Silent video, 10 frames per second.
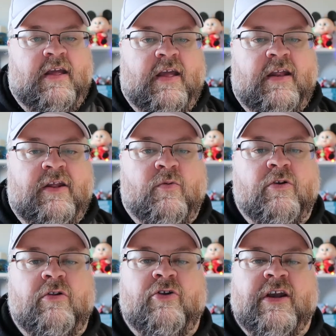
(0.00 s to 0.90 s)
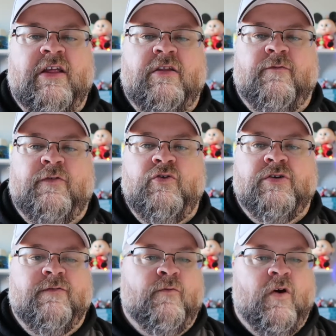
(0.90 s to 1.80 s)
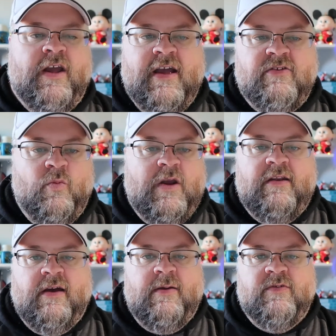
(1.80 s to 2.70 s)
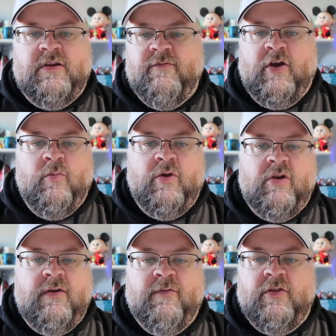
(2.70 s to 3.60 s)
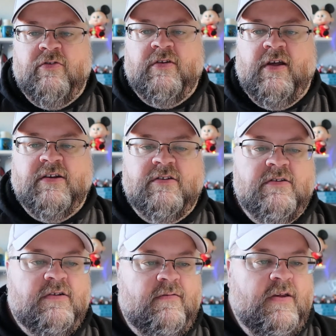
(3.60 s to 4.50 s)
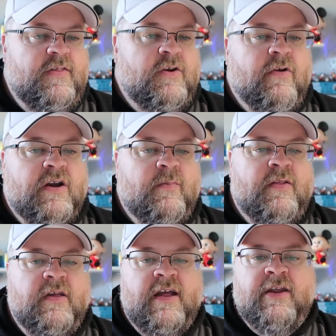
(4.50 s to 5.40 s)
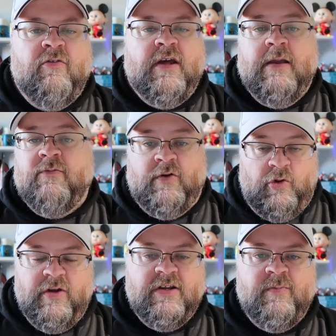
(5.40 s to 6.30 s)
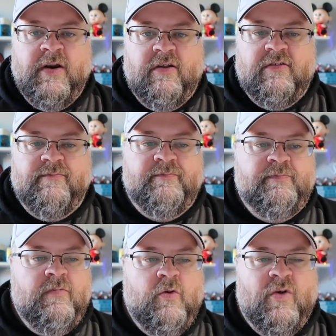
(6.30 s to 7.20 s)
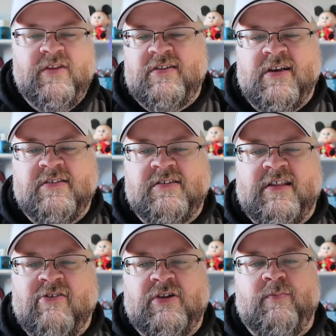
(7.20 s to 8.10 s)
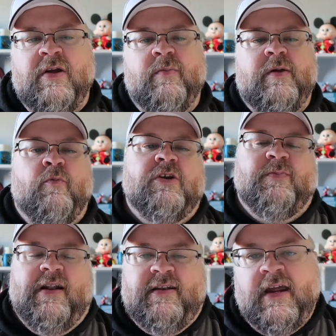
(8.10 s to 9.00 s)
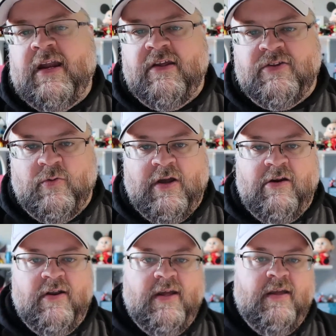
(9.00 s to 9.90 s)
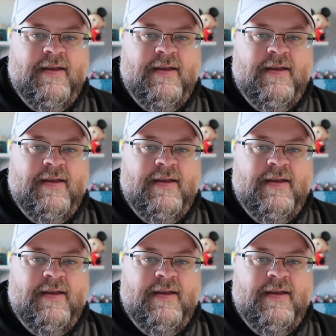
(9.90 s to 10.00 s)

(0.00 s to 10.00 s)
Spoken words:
and it will look at the future forecasted wait times and availability for those selections, and then recommend the ideal times for you to experience them. What this does is allows you to be a bit more spontaneous throughout your day.